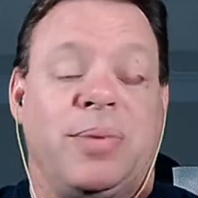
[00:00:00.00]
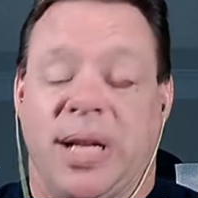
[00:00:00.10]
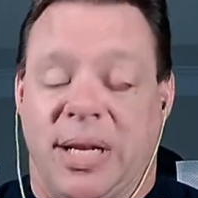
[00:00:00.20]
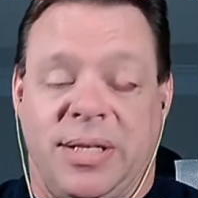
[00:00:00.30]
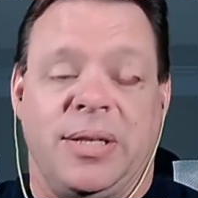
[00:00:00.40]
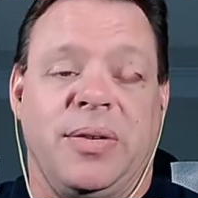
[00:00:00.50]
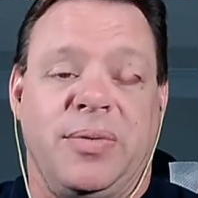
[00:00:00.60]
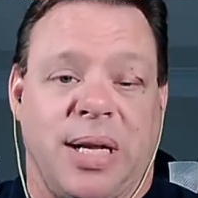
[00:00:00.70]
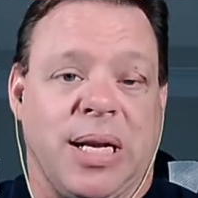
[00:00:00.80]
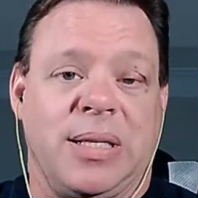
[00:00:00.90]
Destin,
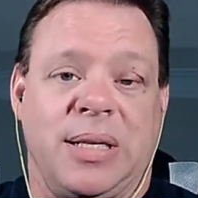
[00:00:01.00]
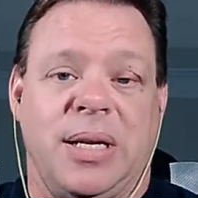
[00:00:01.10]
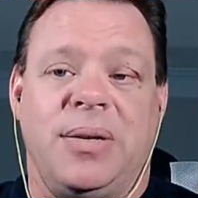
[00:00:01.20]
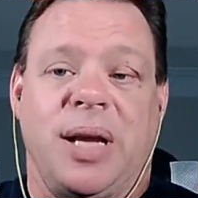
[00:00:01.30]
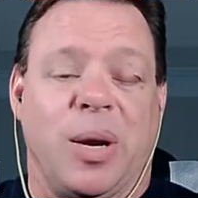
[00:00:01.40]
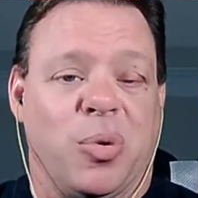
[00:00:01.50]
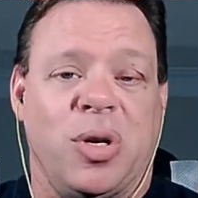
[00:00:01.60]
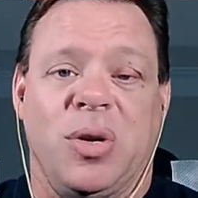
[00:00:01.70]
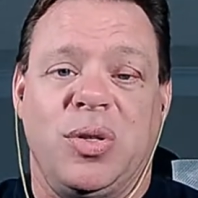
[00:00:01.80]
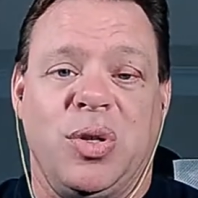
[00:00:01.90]
like I said, Emerald
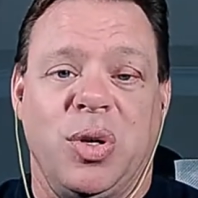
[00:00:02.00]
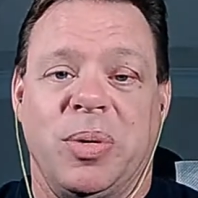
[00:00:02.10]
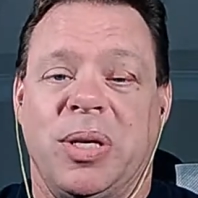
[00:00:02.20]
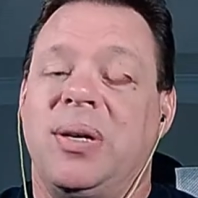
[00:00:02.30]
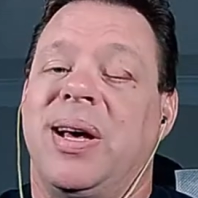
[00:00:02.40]
Coast Scuba.